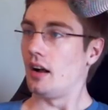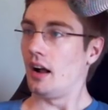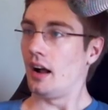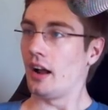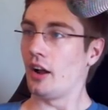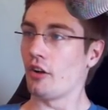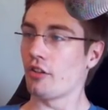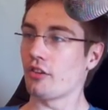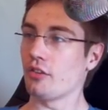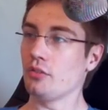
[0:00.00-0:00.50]

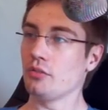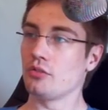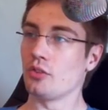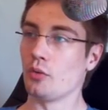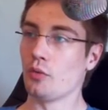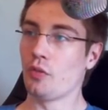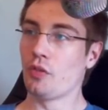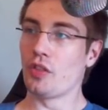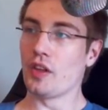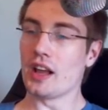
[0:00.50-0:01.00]
I also
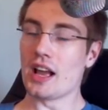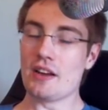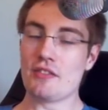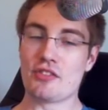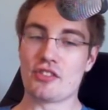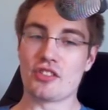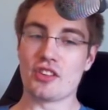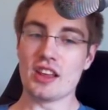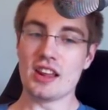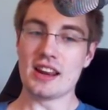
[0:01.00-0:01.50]
don't think I've
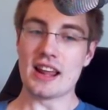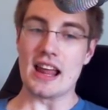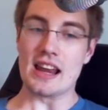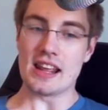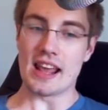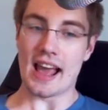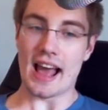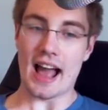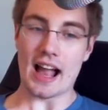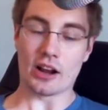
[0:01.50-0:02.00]
seen
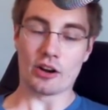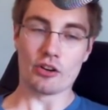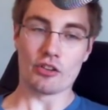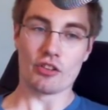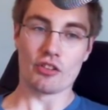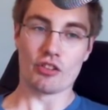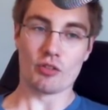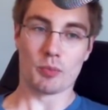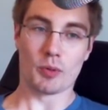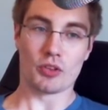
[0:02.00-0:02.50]
any hackers
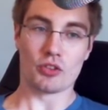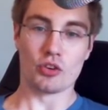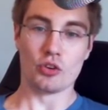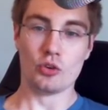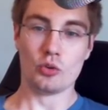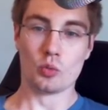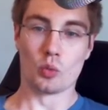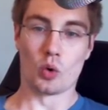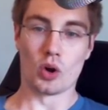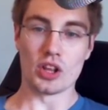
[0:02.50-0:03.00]
in
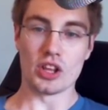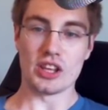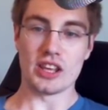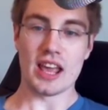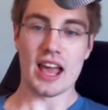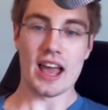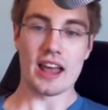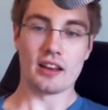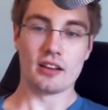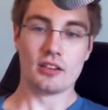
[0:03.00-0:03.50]
Splatoon 1
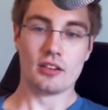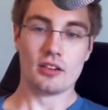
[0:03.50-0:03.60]
yet.